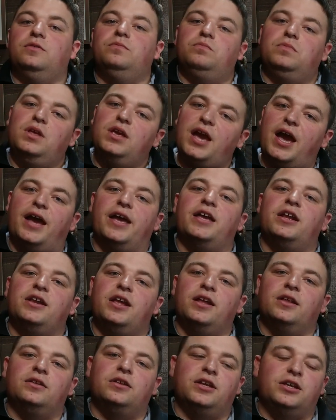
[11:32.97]
yeah,
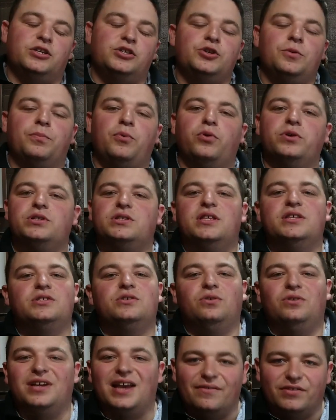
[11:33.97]
because your boys, they
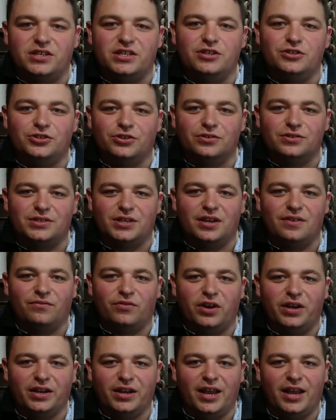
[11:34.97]
still only have a t-shirt save, right?